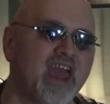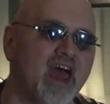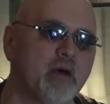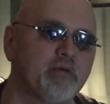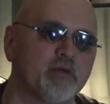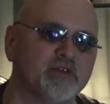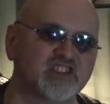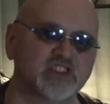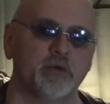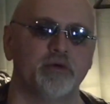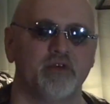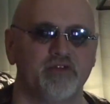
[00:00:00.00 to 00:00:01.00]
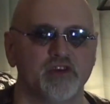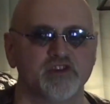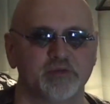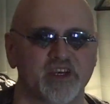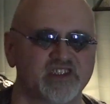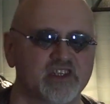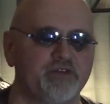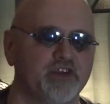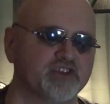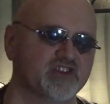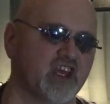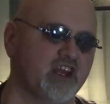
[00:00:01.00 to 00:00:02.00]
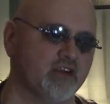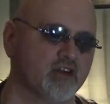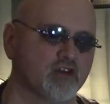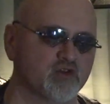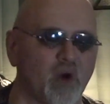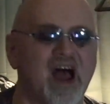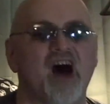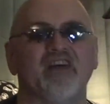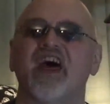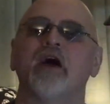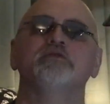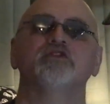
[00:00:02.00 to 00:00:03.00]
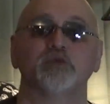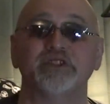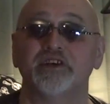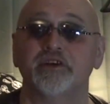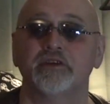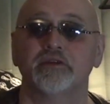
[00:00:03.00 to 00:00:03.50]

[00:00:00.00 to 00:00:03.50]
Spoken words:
happen when someone reviews my stuff years later and goes, wow, that was weird.